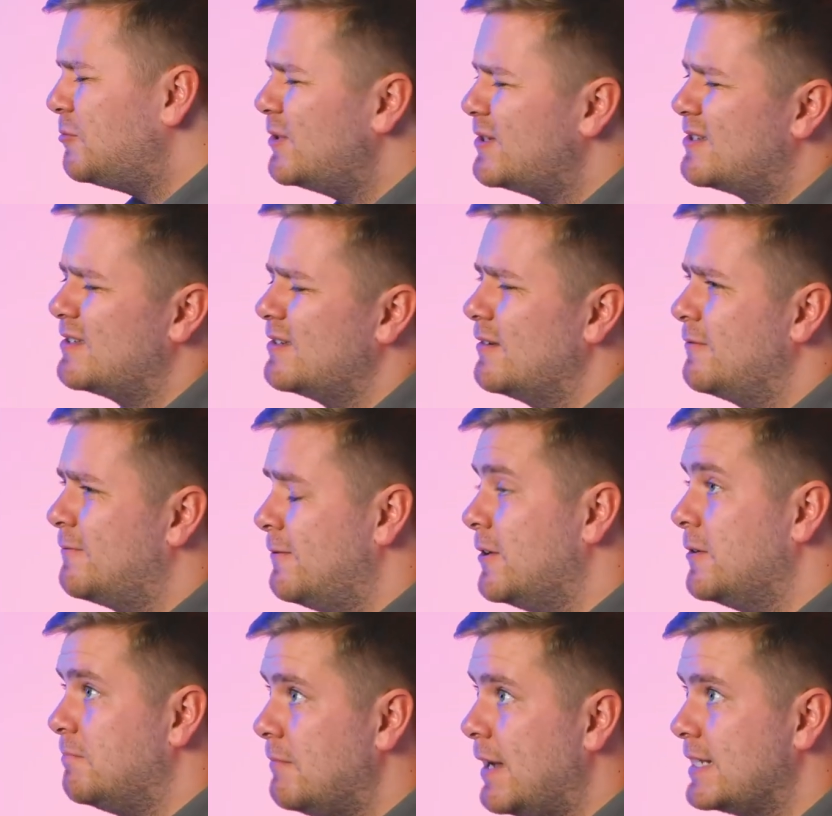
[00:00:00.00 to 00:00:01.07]
it was
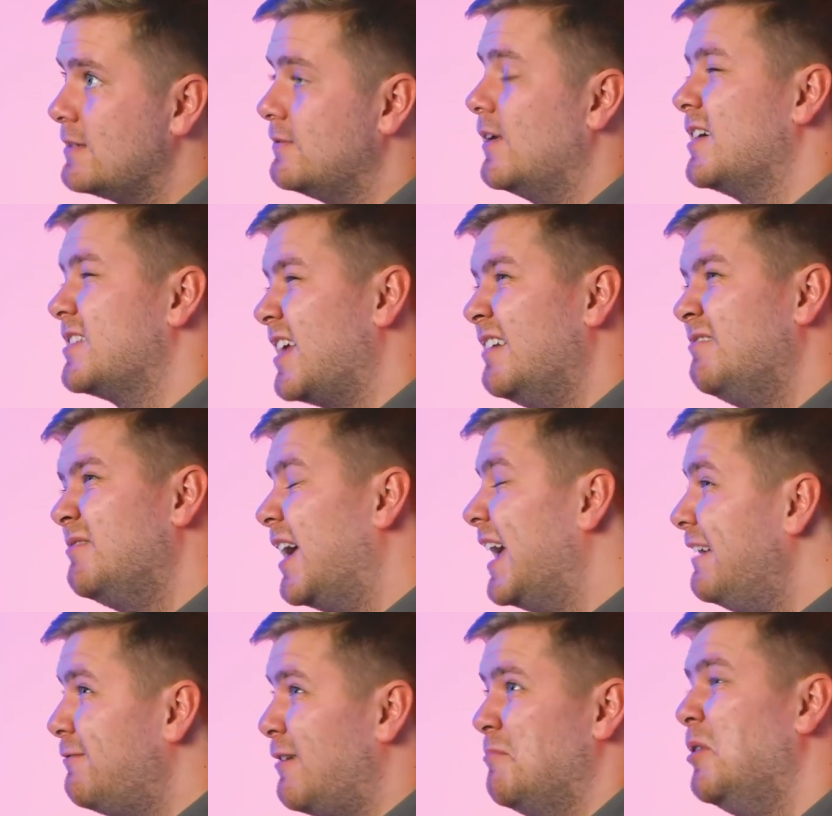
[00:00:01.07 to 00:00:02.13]
for metaverse. And
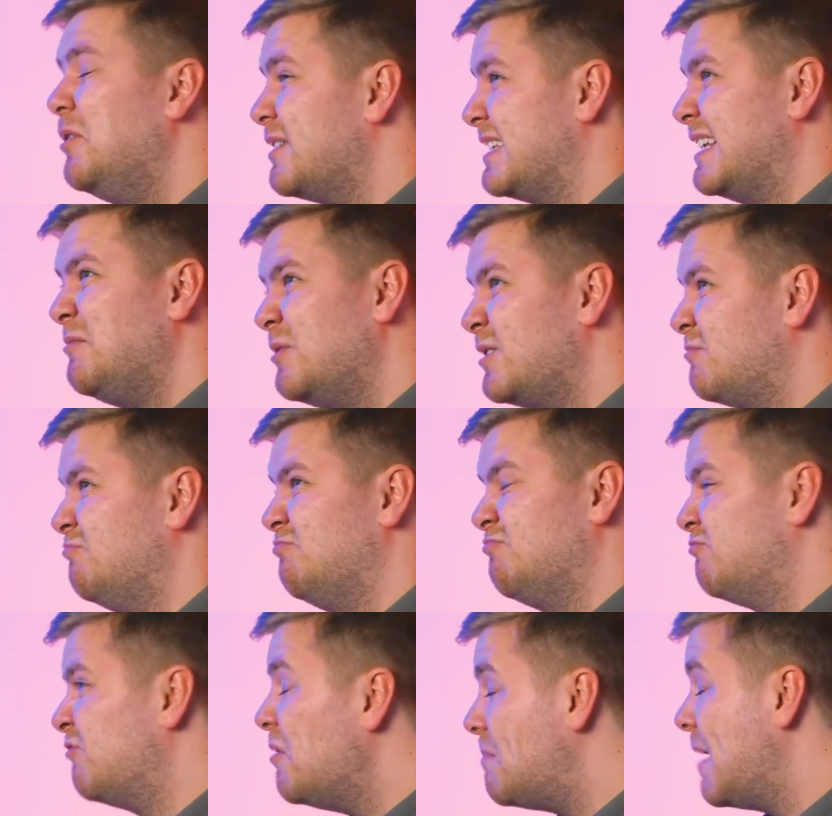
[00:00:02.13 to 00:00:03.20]
if I'm honest, it was
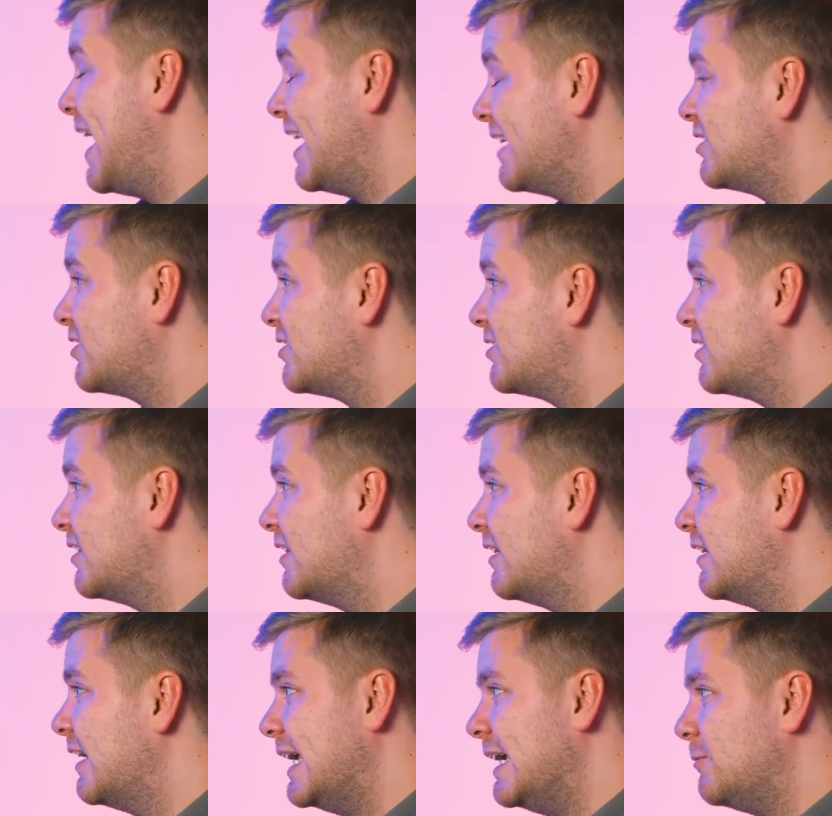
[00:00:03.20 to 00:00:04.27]
rubbish. Yeah.
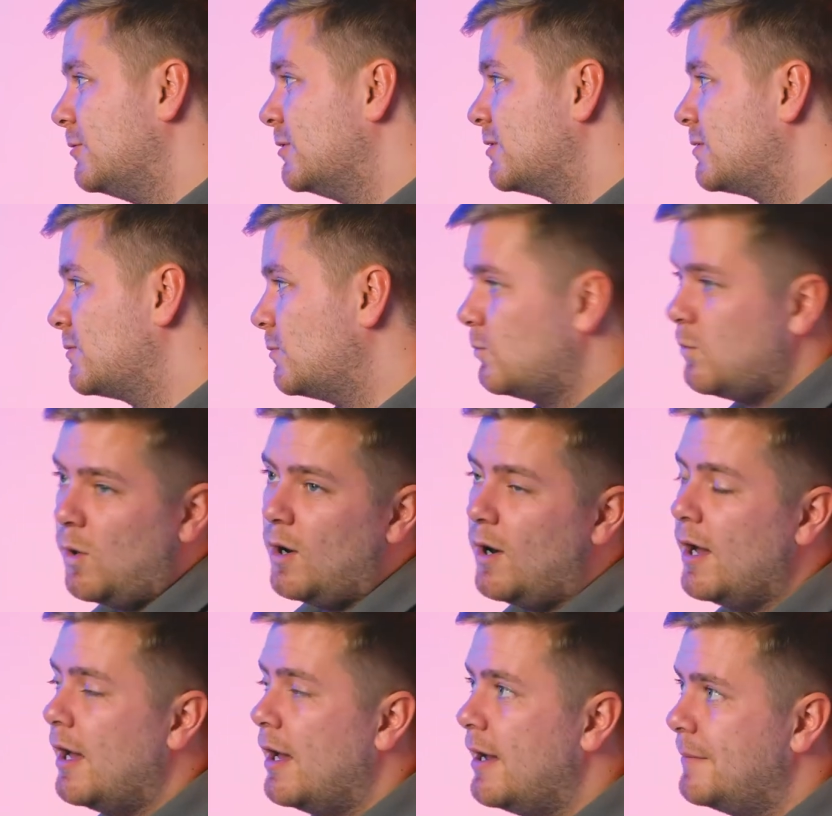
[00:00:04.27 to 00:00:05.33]
It yeah. was
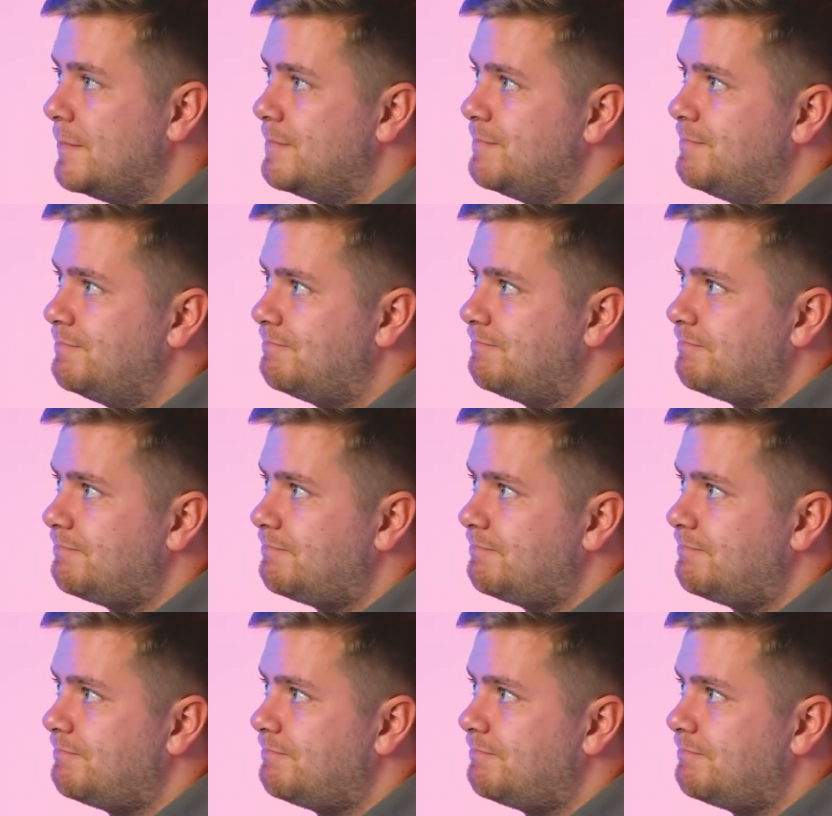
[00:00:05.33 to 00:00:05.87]
what um,